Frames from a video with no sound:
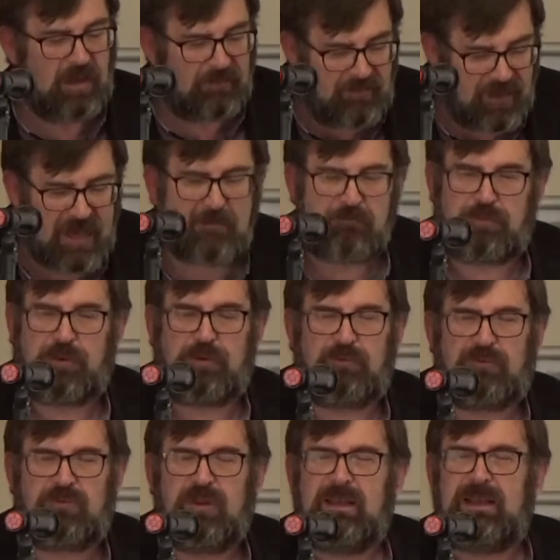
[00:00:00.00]
of
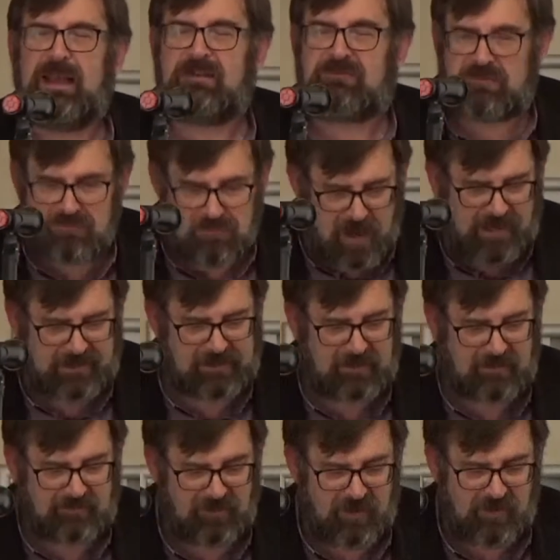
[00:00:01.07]
Hebrews is
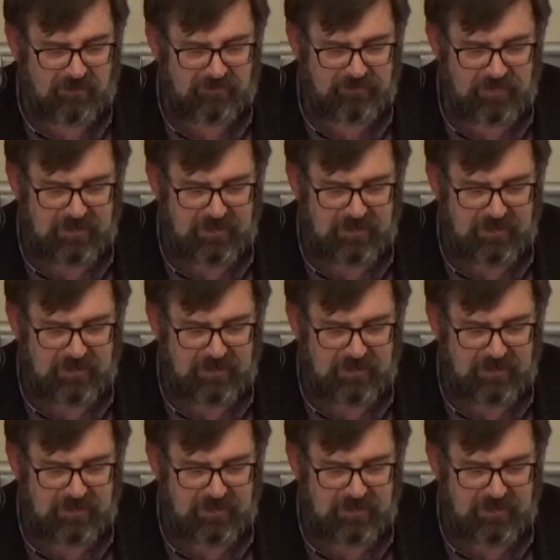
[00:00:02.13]
reminding us of,